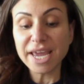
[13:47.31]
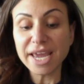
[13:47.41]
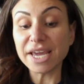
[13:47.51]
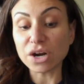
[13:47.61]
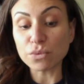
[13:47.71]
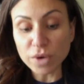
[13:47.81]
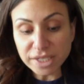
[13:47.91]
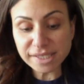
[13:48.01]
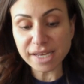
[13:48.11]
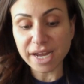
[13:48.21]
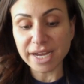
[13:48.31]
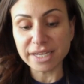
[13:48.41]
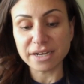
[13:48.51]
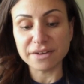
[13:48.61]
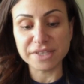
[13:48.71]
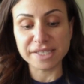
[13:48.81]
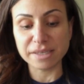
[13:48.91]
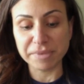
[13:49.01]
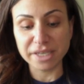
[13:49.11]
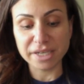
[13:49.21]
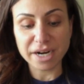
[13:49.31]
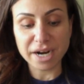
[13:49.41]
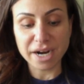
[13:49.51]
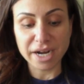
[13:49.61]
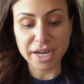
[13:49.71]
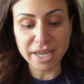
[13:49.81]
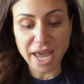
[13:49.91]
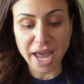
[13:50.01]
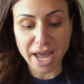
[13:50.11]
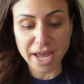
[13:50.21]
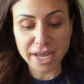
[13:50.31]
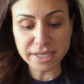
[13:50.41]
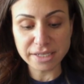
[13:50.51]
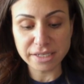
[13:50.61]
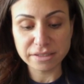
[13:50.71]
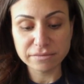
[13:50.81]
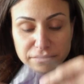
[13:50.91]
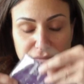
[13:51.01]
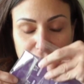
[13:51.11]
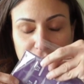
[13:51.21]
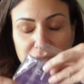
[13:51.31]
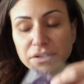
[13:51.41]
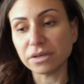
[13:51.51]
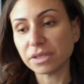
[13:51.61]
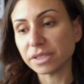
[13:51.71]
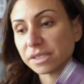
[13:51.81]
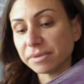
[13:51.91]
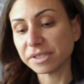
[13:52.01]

And on one side of the zippy, I add, oh, it smells